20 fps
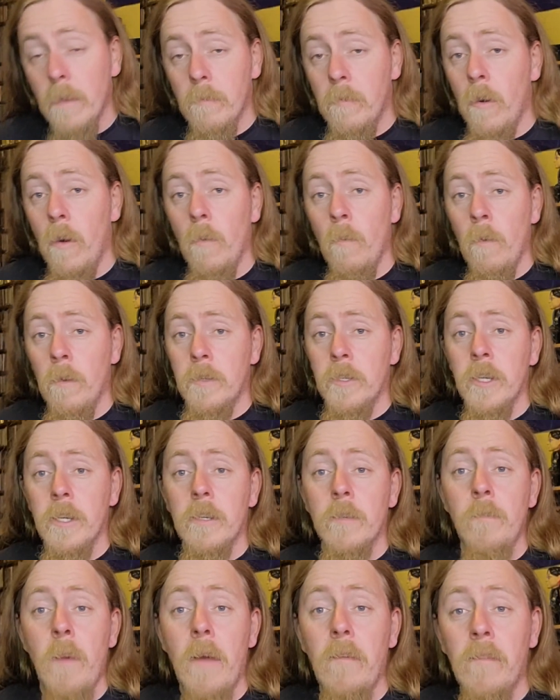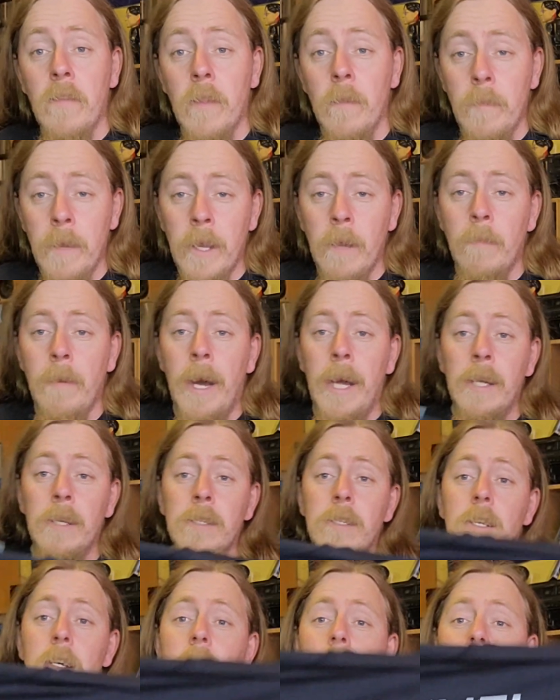But what do you expect for the bigger band?